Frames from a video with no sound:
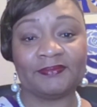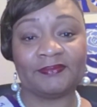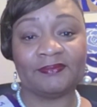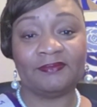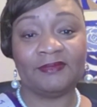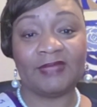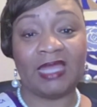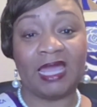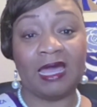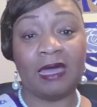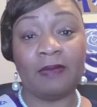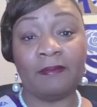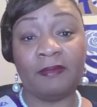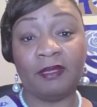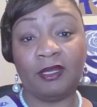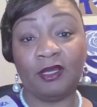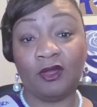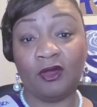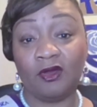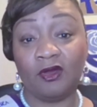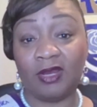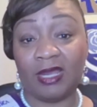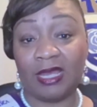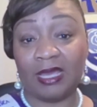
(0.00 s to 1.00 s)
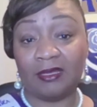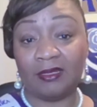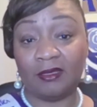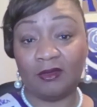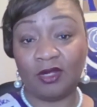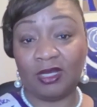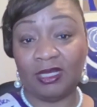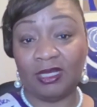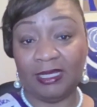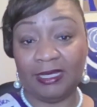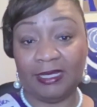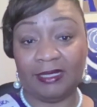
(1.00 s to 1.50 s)
Now, I'm going to go down to
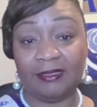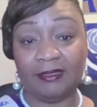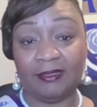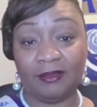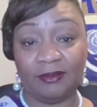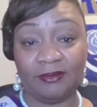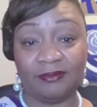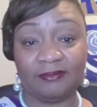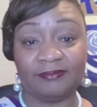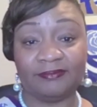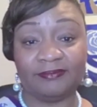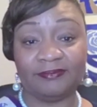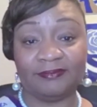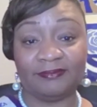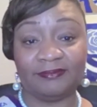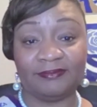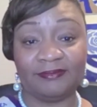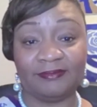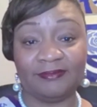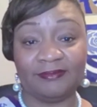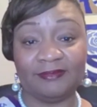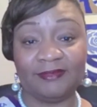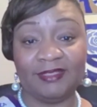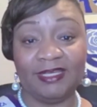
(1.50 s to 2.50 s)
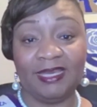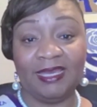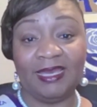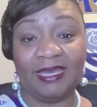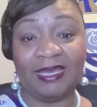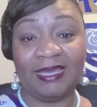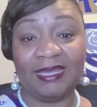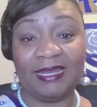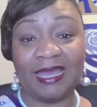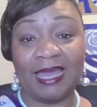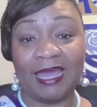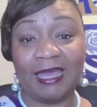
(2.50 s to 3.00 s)
Orlando
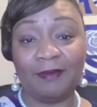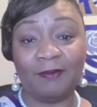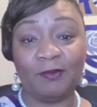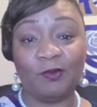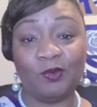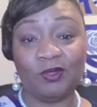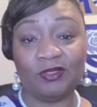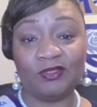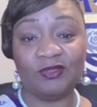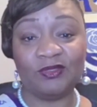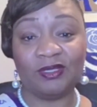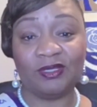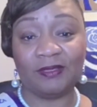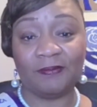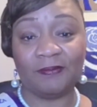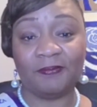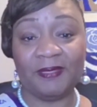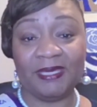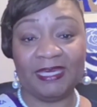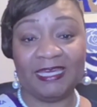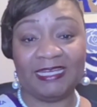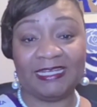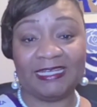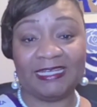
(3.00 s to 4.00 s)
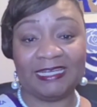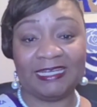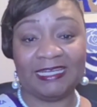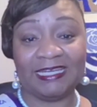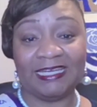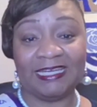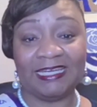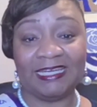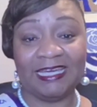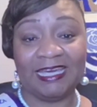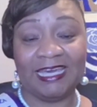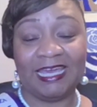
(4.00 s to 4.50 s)
and I'm going to compete
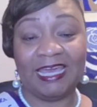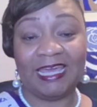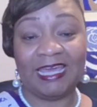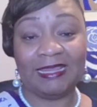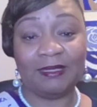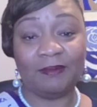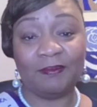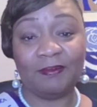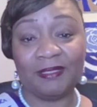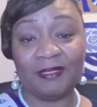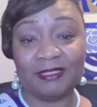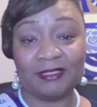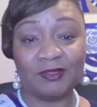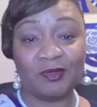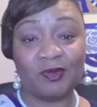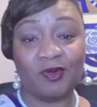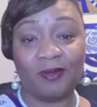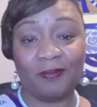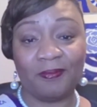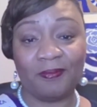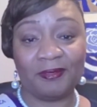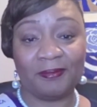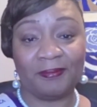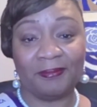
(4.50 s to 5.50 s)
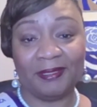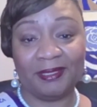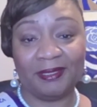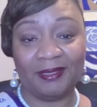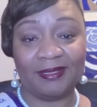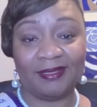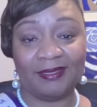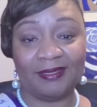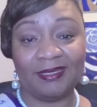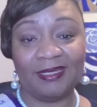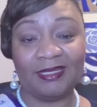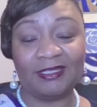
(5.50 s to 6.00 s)
in the Miss Corporate
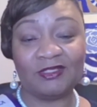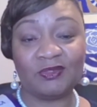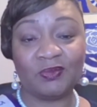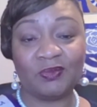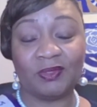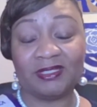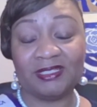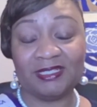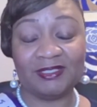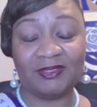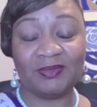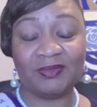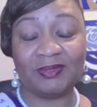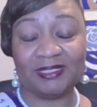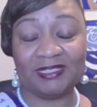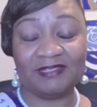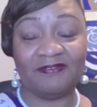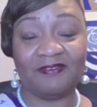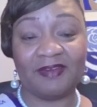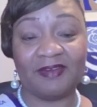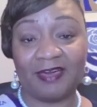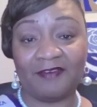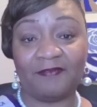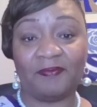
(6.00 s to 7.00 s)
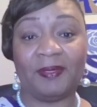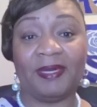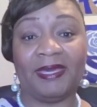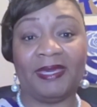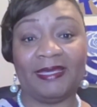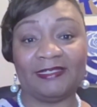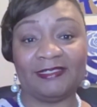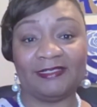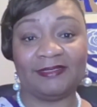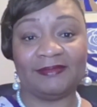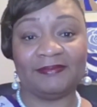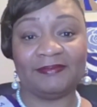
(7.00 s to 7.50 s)
America 2025
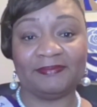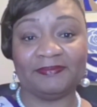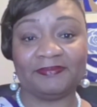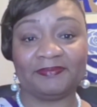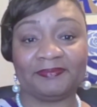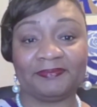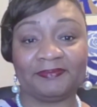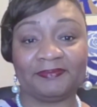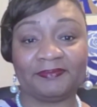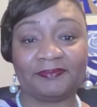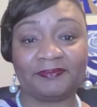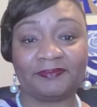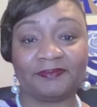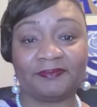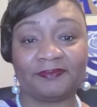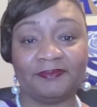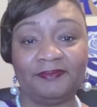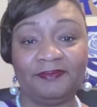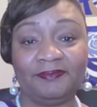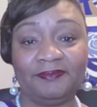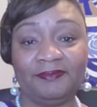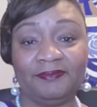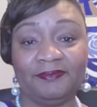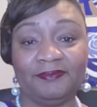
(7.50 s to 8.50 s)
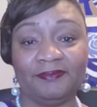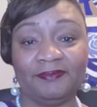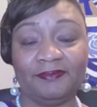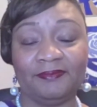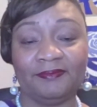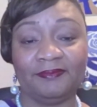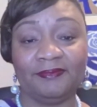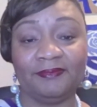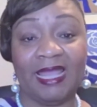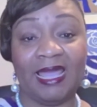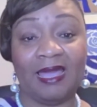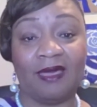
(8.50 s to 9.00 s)
pageant.
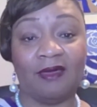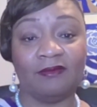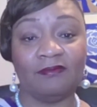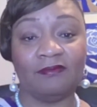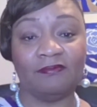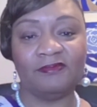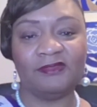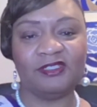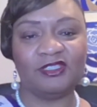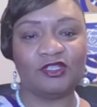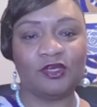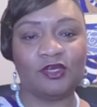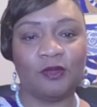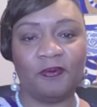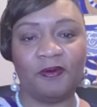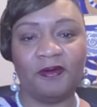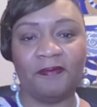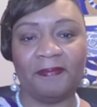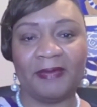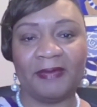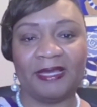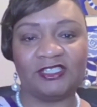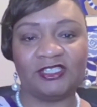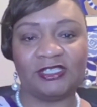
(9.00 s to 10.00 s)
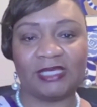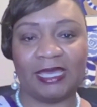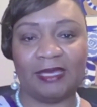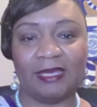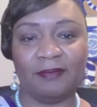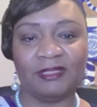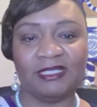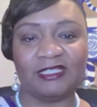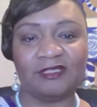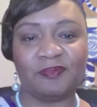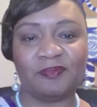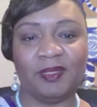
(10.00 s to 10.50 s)
Now, I'm just going to put my
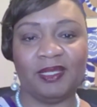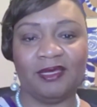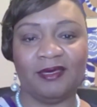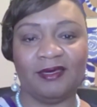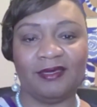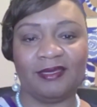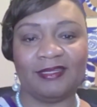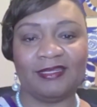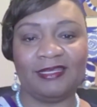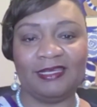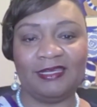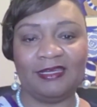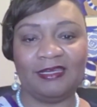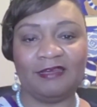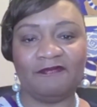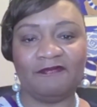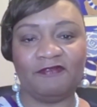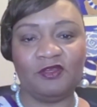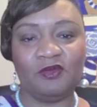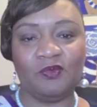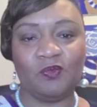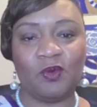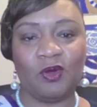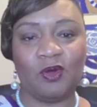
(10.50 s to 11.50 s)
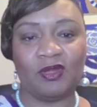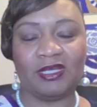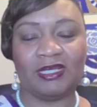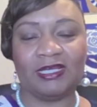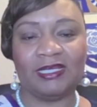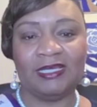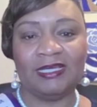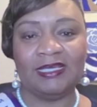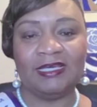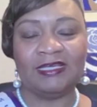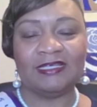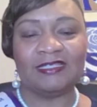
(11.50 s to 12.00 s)
shameless plug in here. If you want to
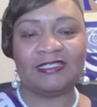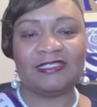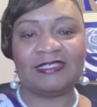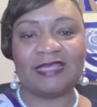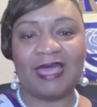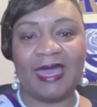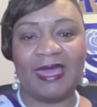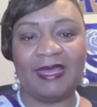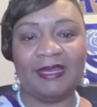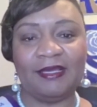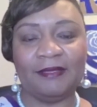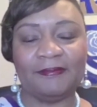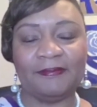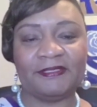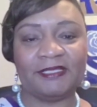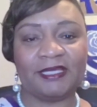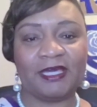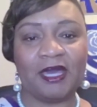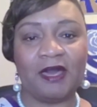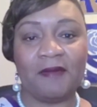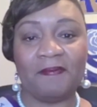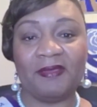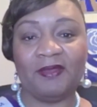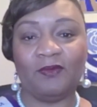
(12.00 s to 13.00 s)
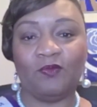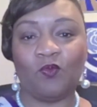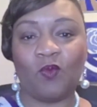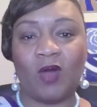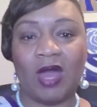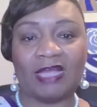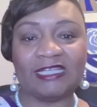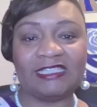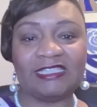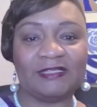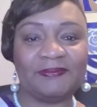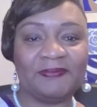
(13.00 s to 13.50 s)
sign up to come and
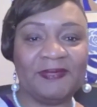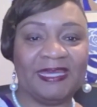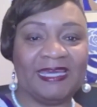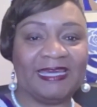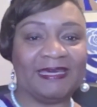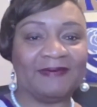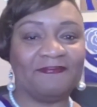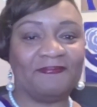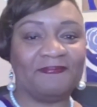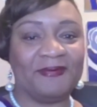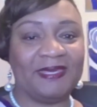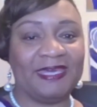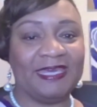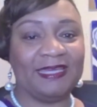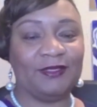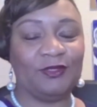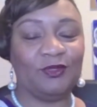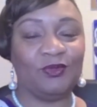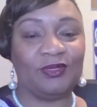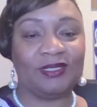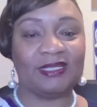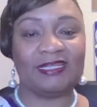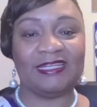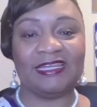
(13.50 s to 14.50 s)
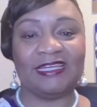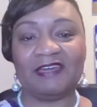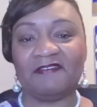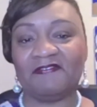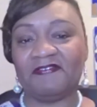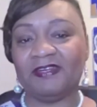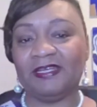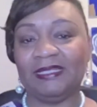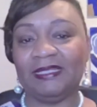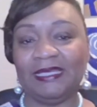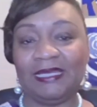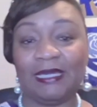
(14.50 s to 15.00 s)
watch me compete, you can
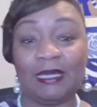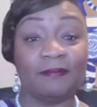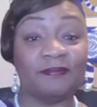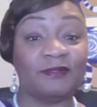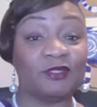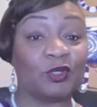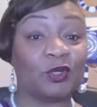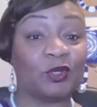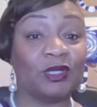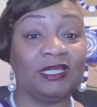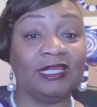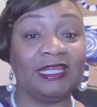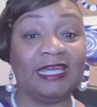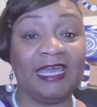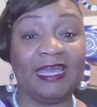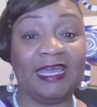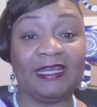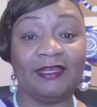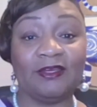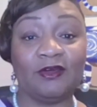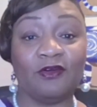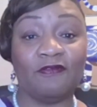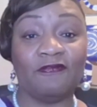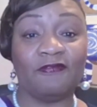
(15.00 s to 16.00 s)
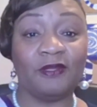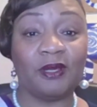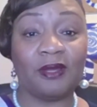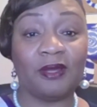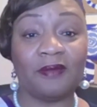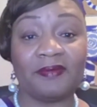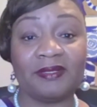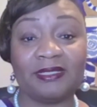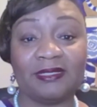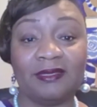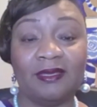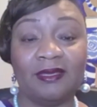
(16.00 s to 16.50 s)
definitely come to Orlando,
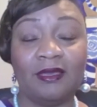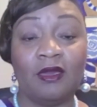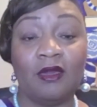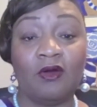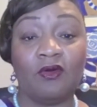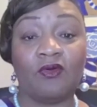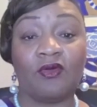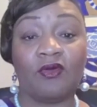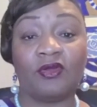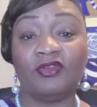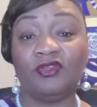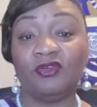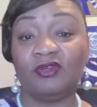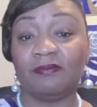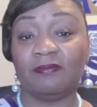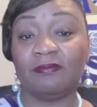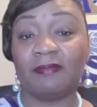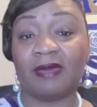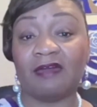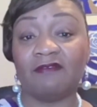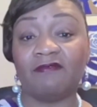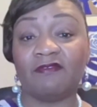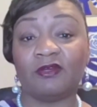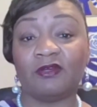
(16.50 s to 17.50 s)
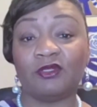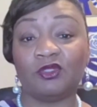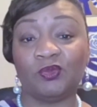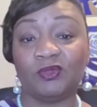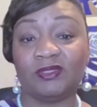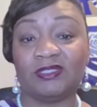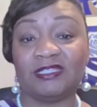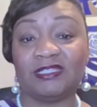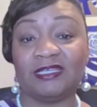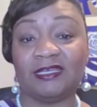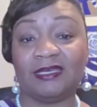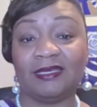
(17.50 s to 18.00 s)
Florida, or you can buy a virtual
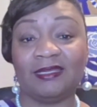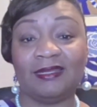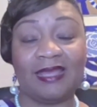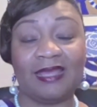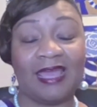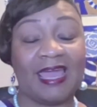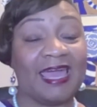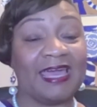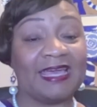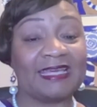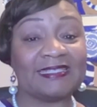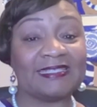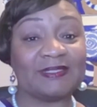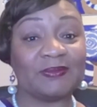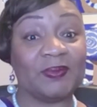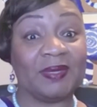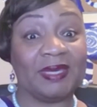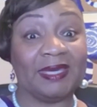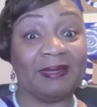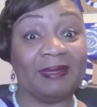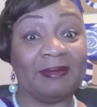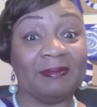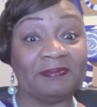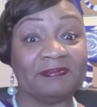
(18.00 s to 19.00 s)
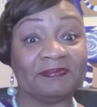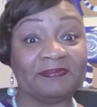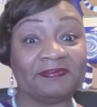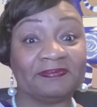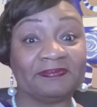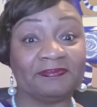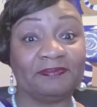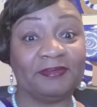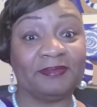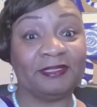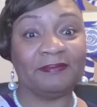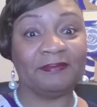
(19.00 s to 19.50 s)
ticket as well.
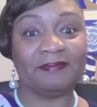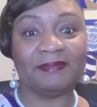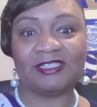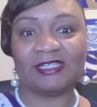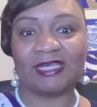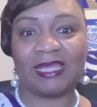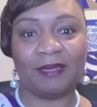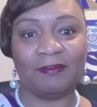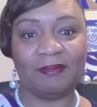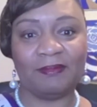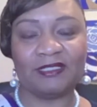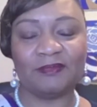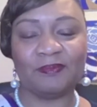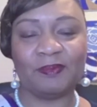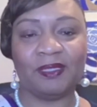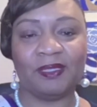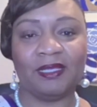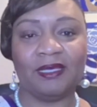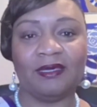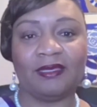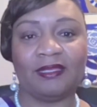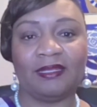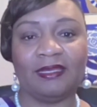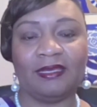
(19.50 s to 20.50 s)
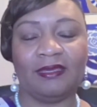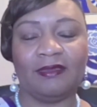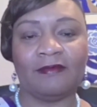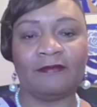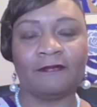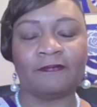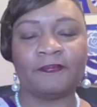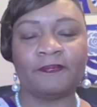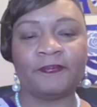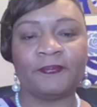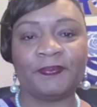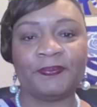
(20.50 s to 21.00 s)
Put my shameless plug in there.
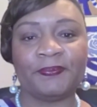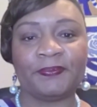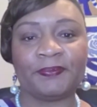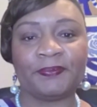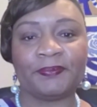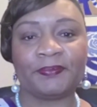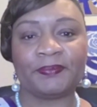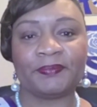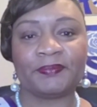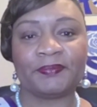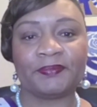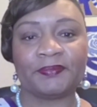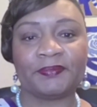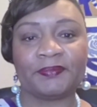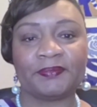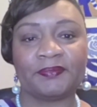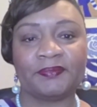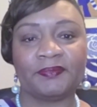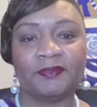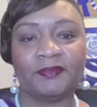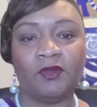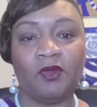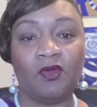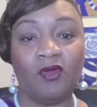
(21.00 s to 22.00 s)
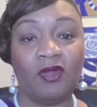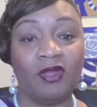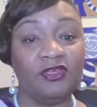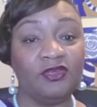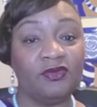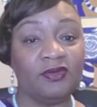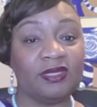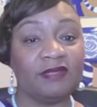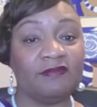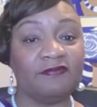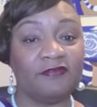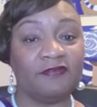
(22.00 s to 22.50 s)
Or you
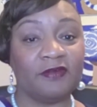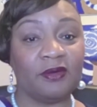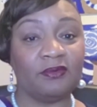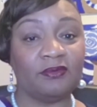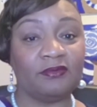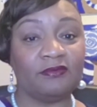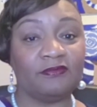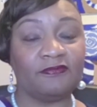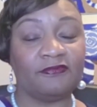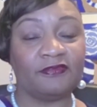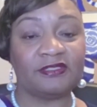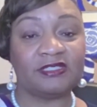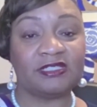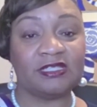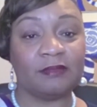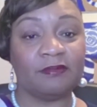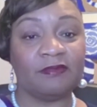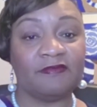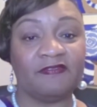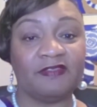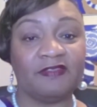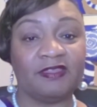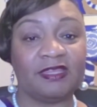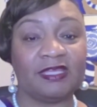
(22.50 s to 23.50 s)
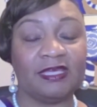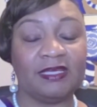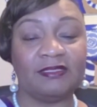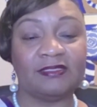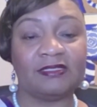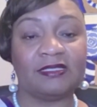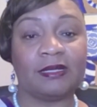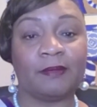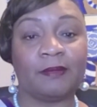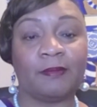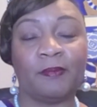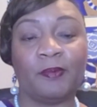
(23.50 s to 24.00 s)
can vote for some of the things
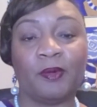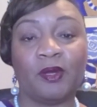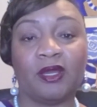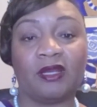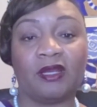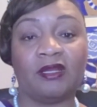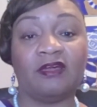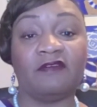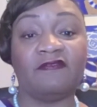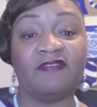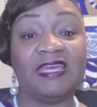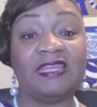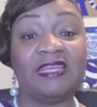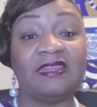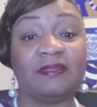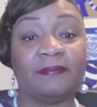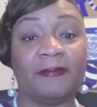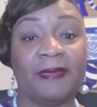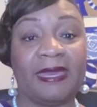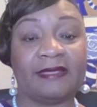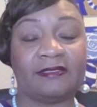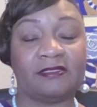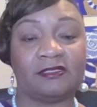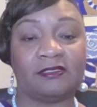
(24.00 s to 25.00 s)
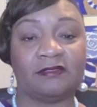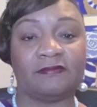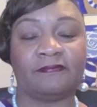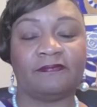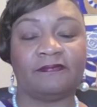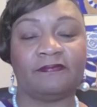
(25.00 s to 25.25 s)
that I'm a part of in the pageant.